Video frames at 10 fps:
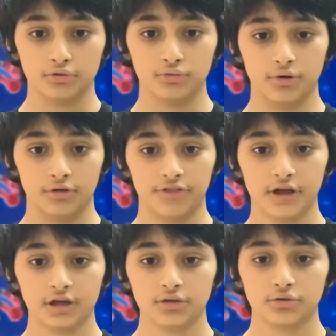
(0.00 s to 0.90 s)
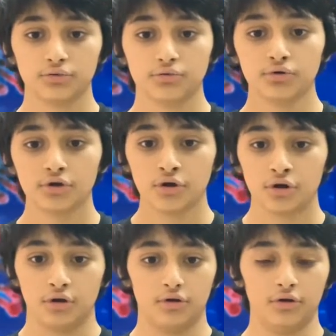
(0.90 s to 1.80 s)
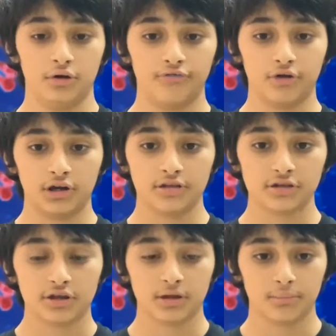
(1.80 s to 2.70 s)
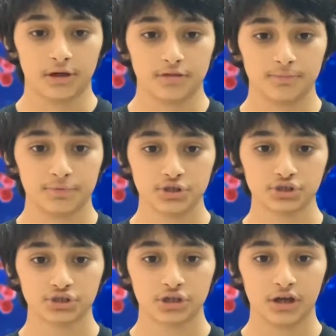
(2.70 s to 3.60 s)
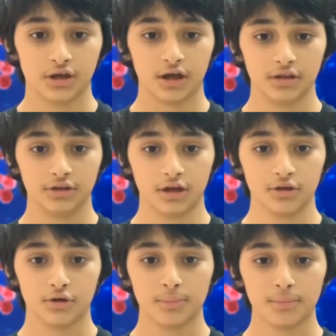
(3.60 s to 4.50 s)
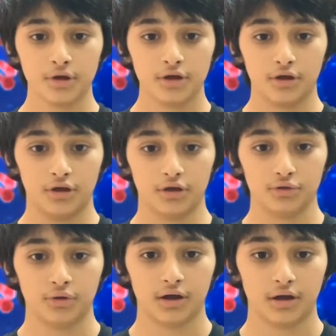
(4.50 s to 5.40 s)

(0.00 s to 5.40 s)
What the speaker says: to thank you for listening to my speech, and I hope you